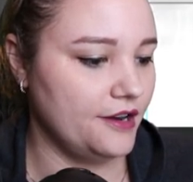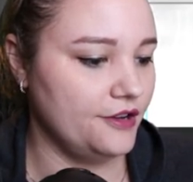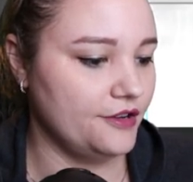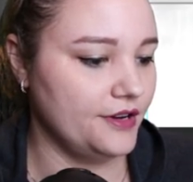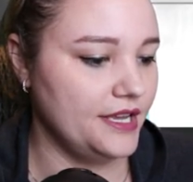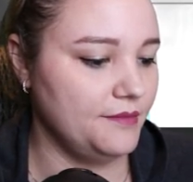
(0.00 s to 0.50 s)

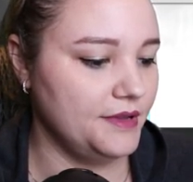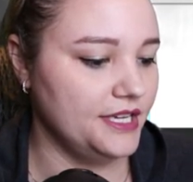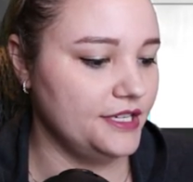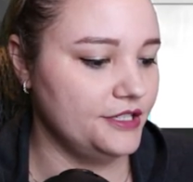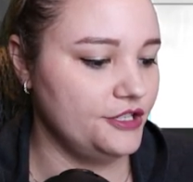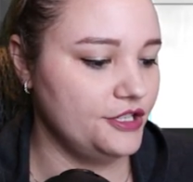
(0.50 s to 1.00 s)
Your
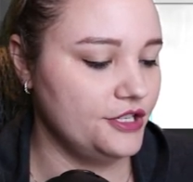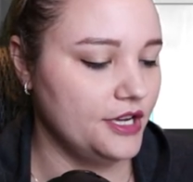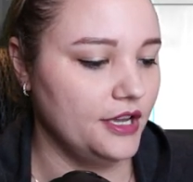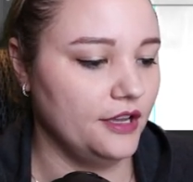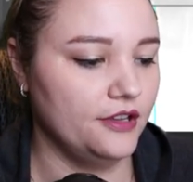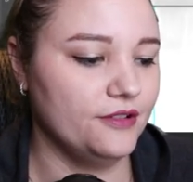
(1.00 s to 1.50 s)
image,
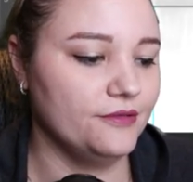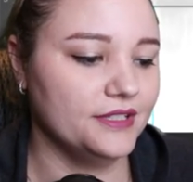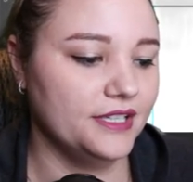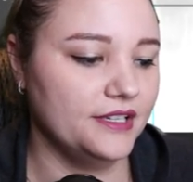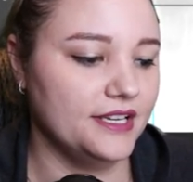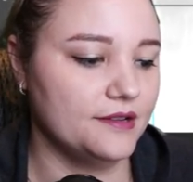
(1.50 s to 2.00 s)
you don't
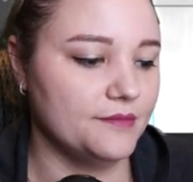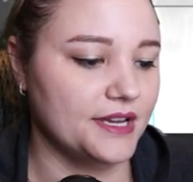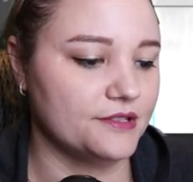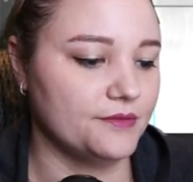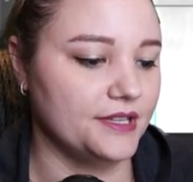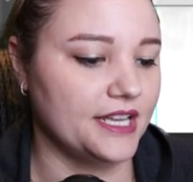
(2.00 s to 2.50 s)
really need to mess with